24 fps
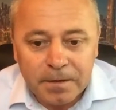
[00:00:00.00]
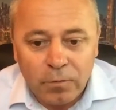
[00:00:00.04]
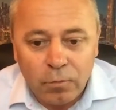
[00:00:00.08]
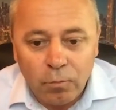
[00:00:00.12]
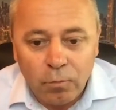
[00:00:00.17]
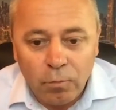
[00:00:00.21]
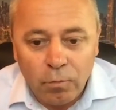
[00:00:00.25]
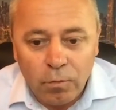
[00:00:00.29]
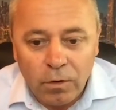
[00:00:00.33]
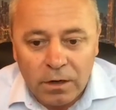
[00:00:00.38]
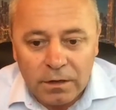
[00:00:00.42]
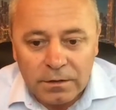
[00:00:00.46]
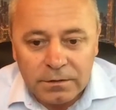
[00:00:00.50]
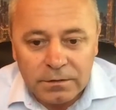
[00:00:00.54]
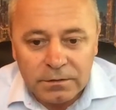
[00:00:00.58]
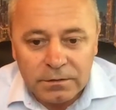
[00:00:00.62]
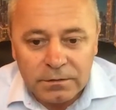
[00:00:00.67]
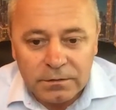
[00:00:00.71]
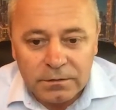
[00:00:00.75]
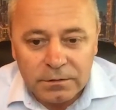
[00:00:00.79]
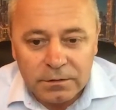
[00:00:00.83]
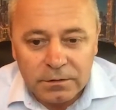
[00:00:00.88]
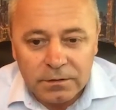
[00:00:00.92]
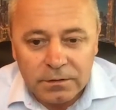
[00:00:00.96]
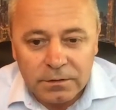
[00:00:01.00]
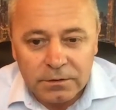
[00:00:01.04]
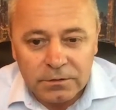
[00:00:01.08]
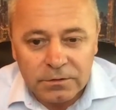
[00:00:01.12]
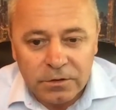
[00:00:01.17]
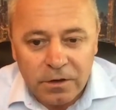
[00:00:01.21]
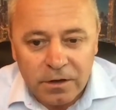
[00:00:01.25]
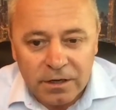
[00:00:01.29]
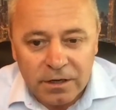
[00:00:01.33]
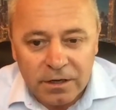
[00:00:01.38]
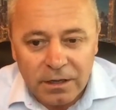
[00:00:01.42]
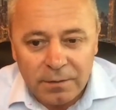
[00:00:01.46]
One, you
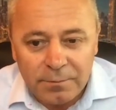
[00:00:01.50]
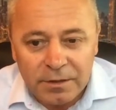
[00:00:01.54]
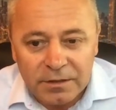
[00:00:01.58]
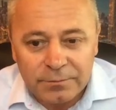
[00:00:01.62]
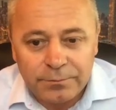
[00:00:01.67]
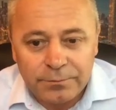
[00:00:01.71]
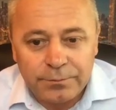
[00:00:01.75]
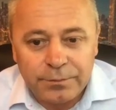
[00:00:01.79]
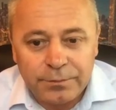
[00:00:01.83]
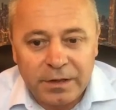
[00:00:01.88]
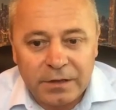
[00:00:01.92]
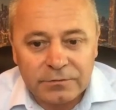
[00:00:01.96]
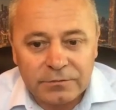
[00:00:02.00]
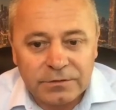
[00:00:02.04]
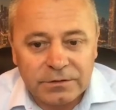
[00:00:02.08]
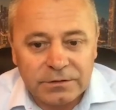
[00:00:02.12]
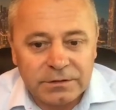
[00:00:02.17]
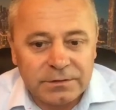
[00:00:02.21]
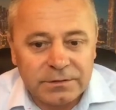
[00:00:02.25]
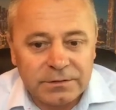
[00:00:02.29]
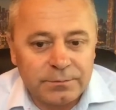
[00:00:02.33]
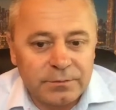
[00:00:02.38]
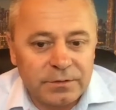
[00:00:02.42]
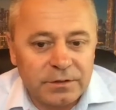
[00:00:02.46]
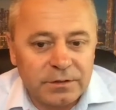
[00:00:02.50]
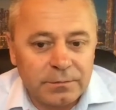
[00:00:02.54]
talk a lot about the